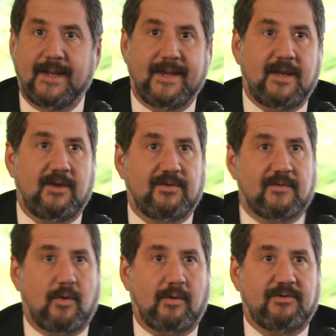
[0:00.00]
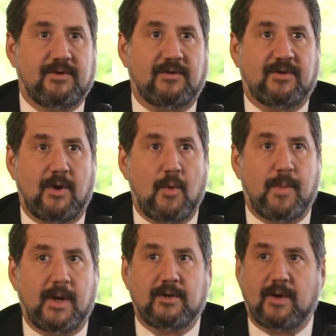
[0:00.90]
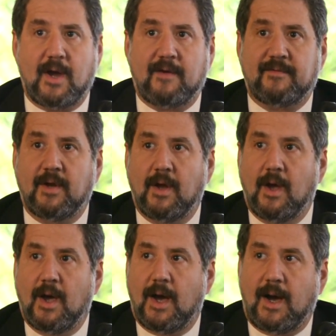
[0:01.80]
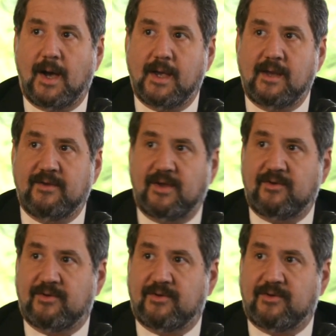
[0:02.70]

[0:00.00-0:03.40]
It is, of course, just an opening draft. It is a